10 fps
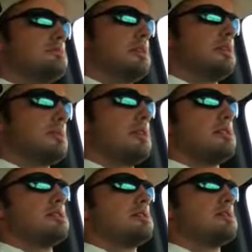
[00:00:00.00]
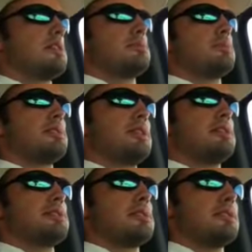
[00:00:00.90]
money wise. She got some pretty
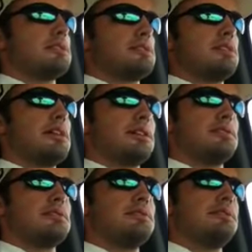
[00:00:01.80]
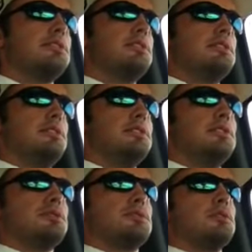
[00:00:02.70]
nice things that I get to
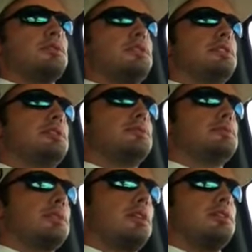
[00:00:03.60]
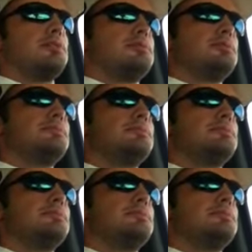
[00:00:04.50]
use for a week. It's awesome.